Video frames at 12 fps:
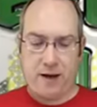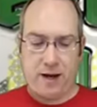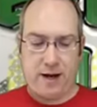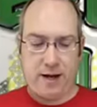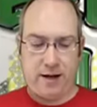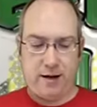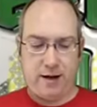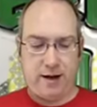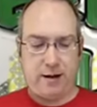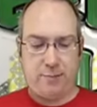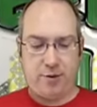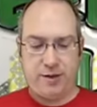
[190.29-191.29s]
and
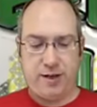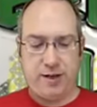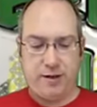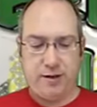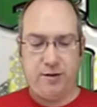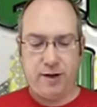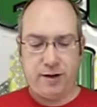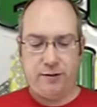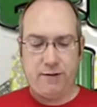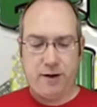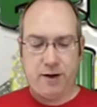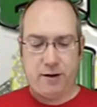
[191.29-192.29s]
proceeded to
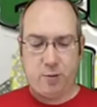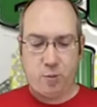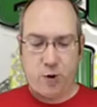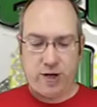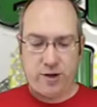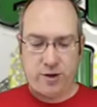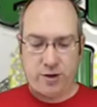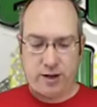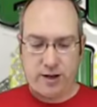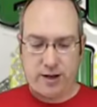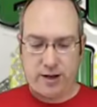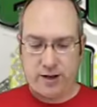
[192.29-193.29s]
then wedge
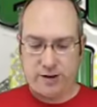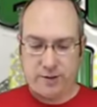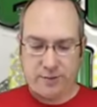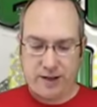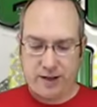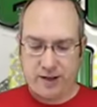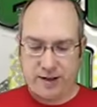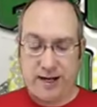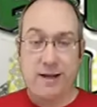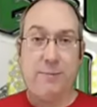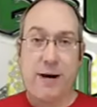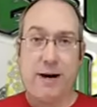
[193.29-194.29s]
something in to
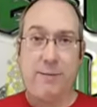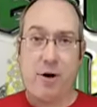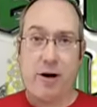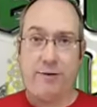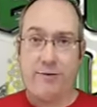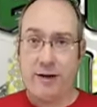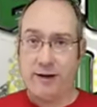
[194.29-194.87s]
take the bottom off.